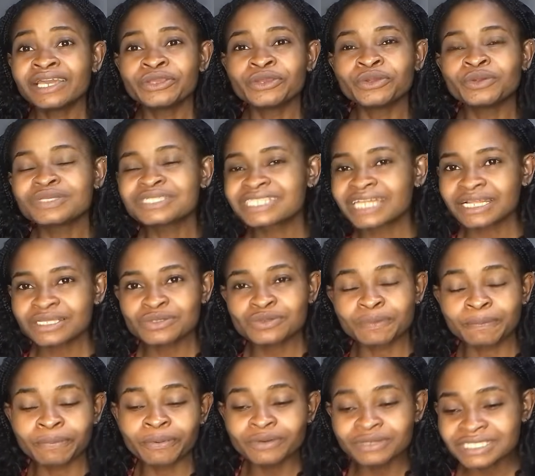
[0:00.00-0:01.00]
start to
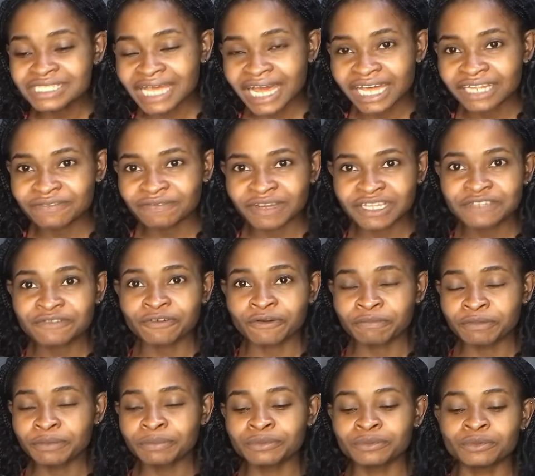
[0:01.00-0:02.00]
post adverts for
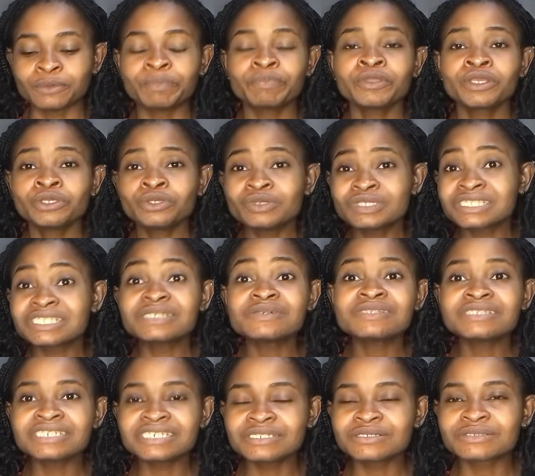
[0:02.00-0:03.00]
people, you still
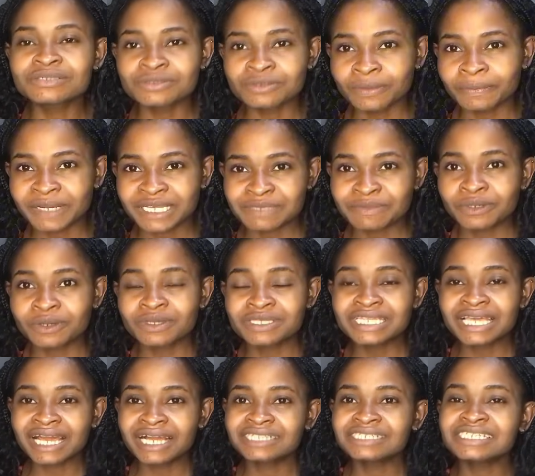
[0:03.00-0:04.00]
need those numbers, because they
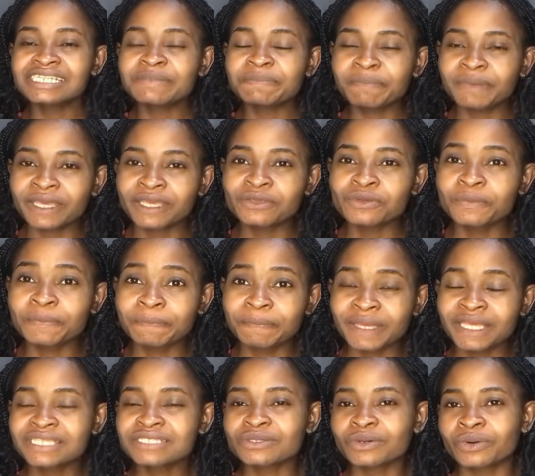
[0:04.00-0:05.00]
actually pay you
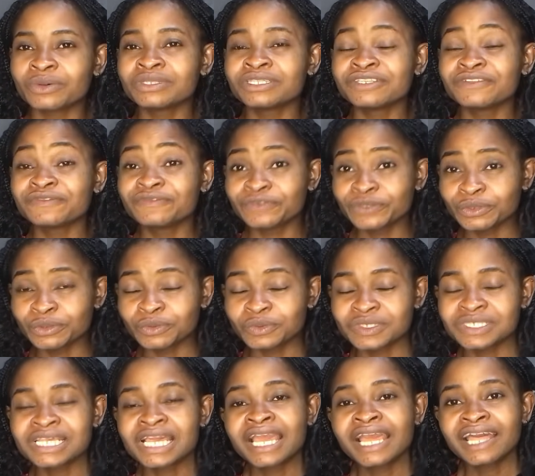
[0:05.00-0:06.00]
based on the
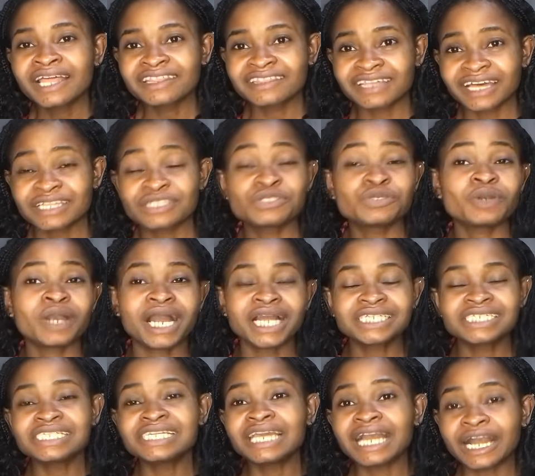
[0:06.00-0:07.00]
views that you
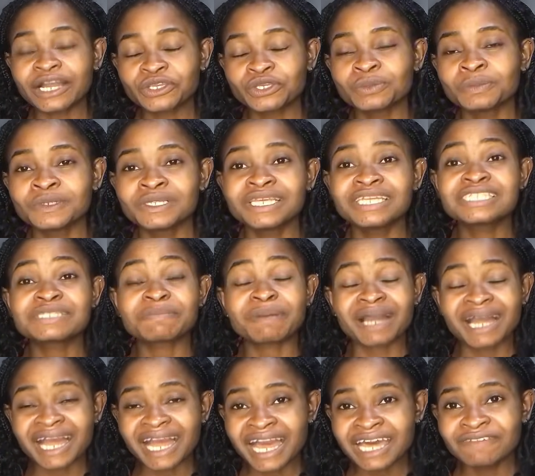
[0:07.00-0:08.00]
actually accumulate
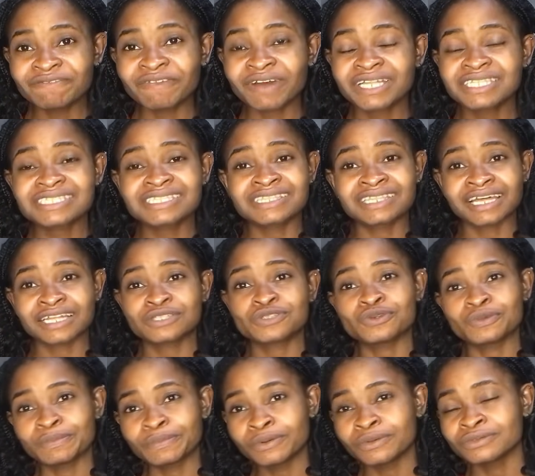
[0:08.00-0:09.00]
per advert that you
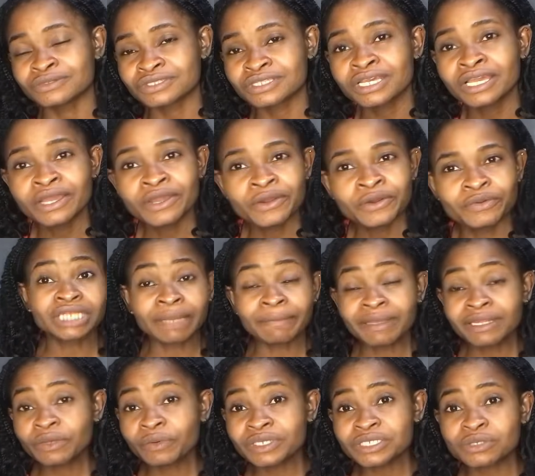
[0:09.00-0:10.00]
post. There are
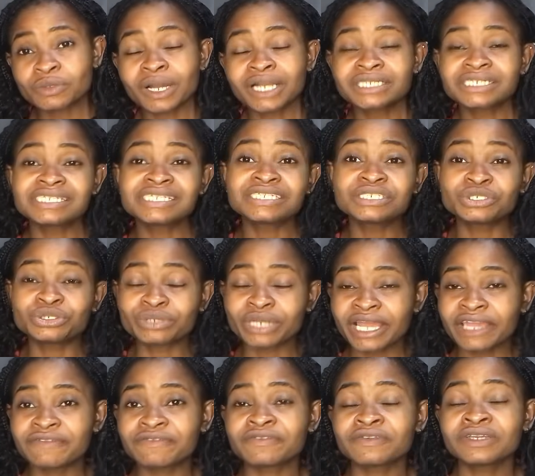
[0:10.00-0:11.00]
many ways to actually
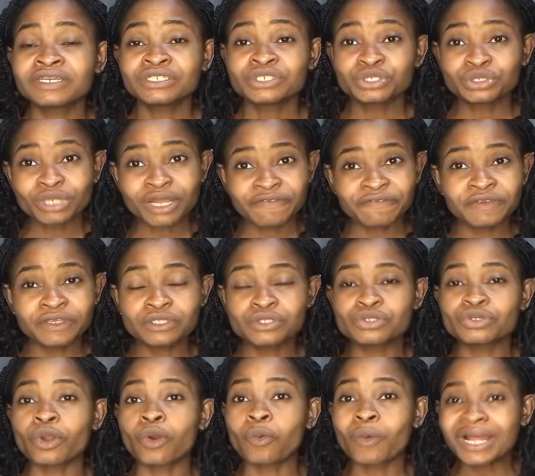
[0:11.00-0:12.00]
drive traffic to
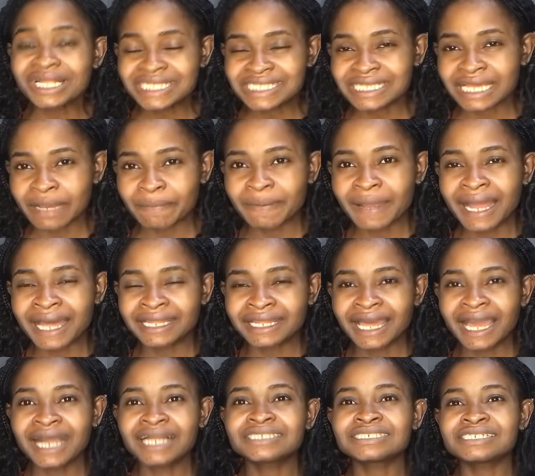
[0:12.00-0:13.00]
your WhatsApp and
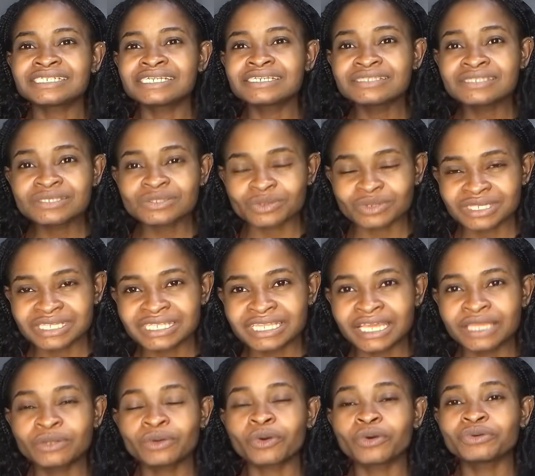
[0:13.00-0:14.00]
actually
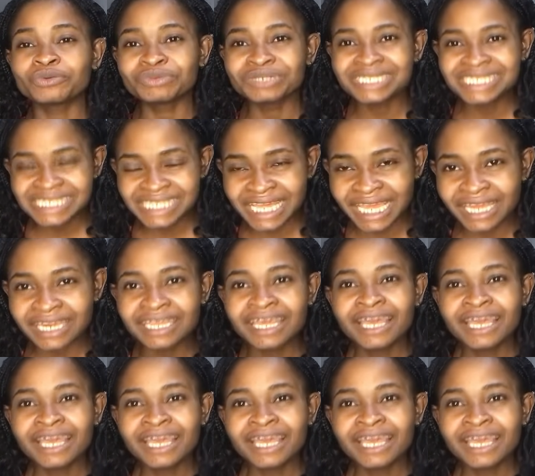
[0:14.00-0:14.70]
sustain or retain